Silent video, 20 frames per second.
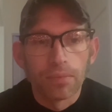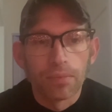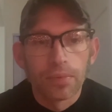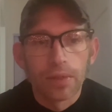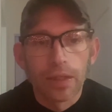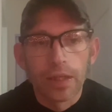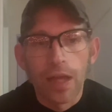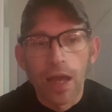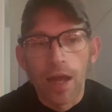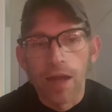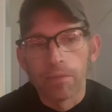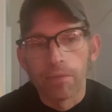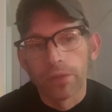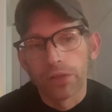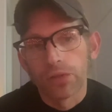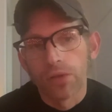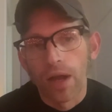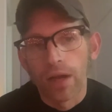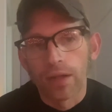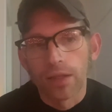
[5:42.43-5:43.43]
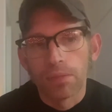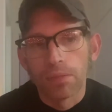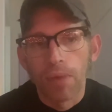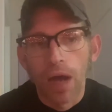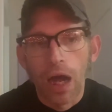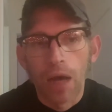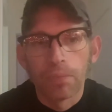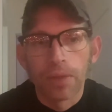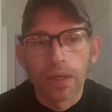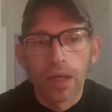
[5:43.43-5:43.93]
the animatronics
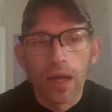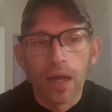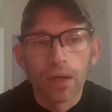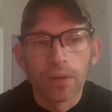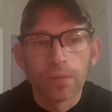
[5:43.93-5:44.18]
popping out.